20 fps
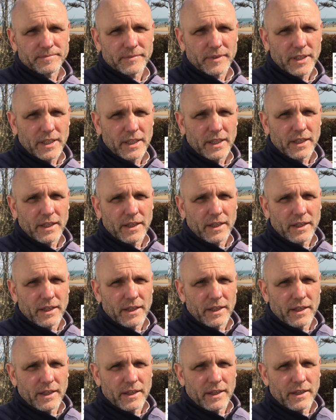
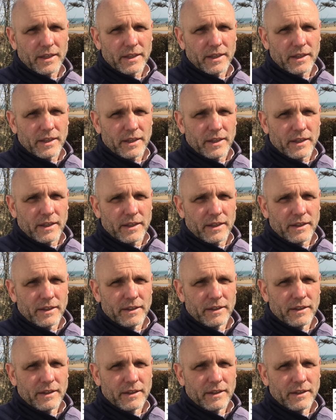[no speech]